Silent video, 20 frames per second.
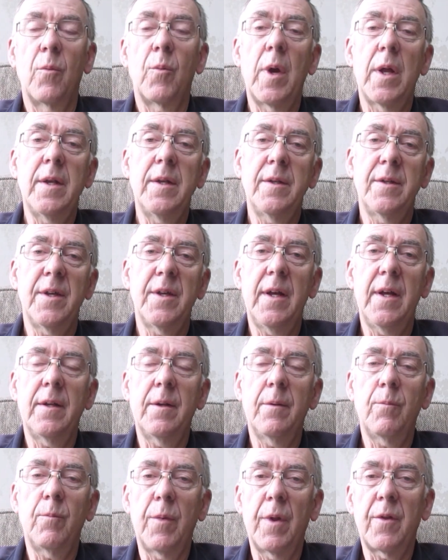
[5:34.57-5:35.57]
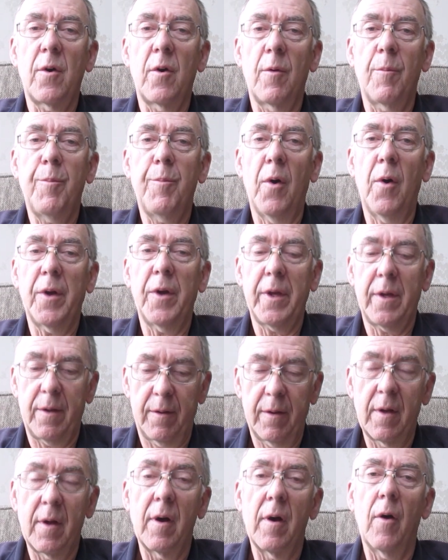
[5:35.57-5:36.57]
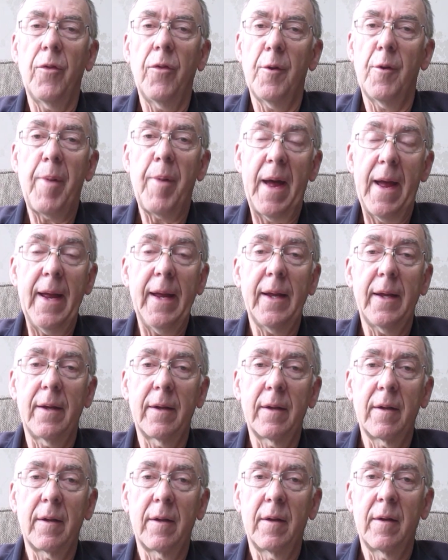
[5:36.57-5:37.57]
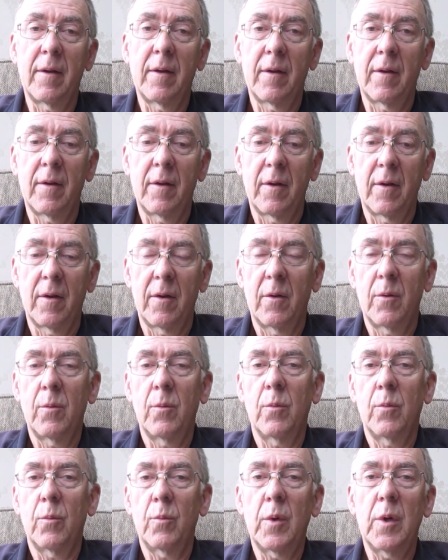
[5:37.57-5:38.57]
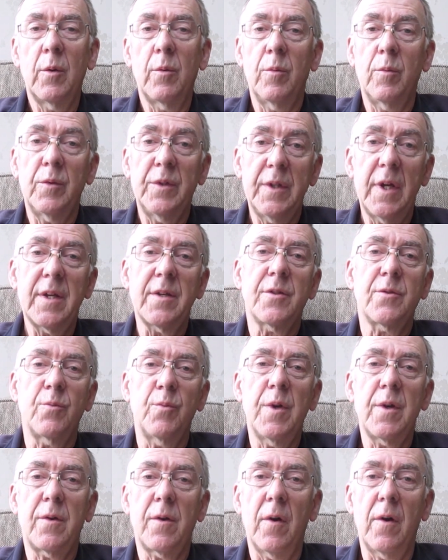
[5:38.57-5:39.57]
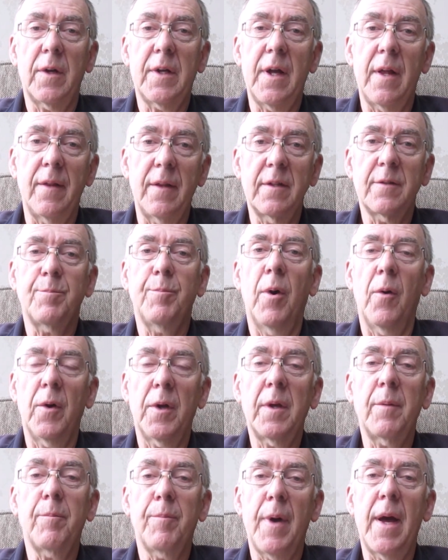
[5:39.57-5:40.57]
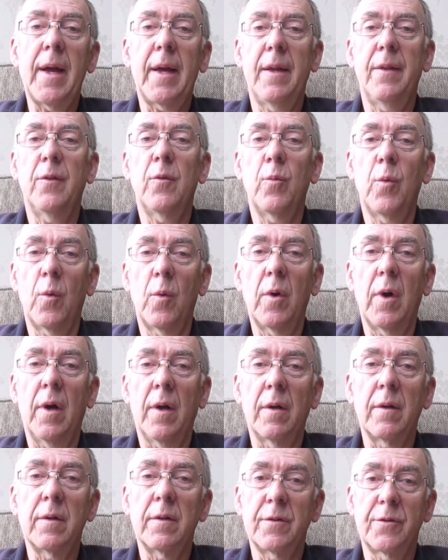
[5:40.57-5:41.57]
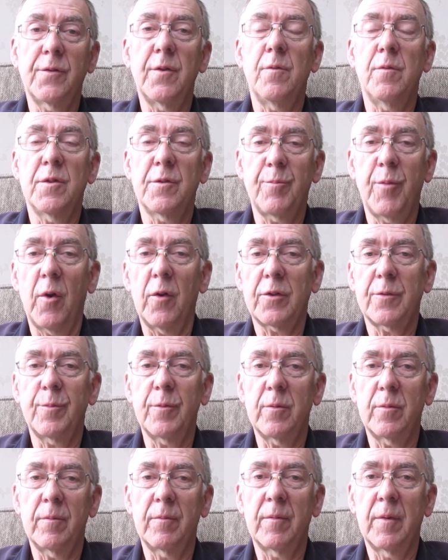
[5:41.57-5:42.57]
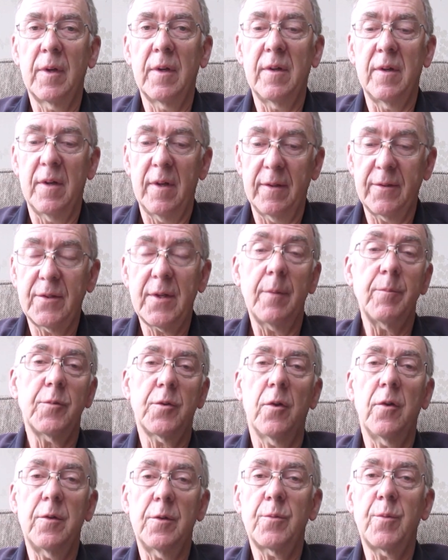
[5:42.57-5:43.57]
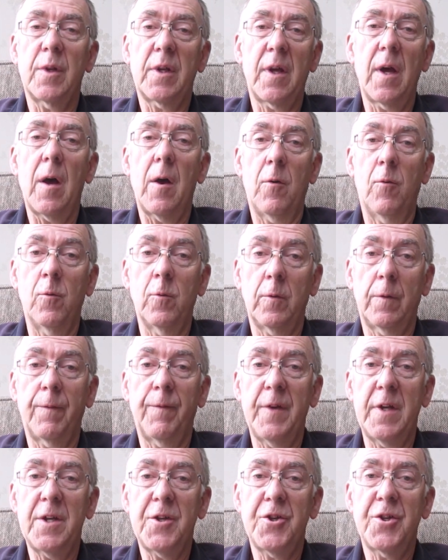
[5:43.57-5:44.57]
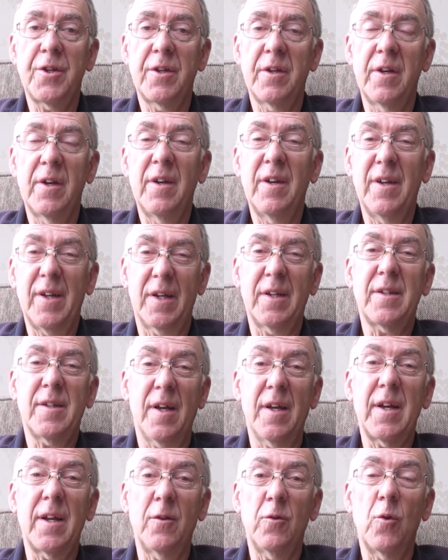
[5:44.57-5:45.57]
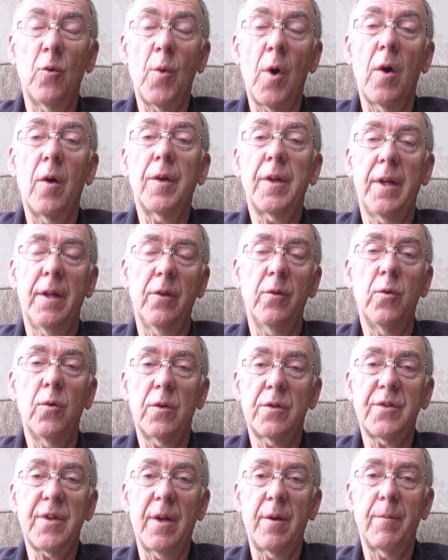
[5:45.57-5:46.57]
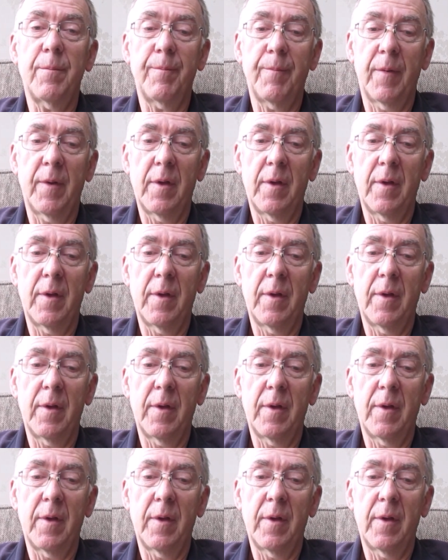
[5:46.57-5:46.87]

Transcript: When dealing with our pike on the bank, well, yes, we've got to get this pike back in the water as soon as possible, and sometimes with a gut hooked fish it can take a little while to get the hooks out,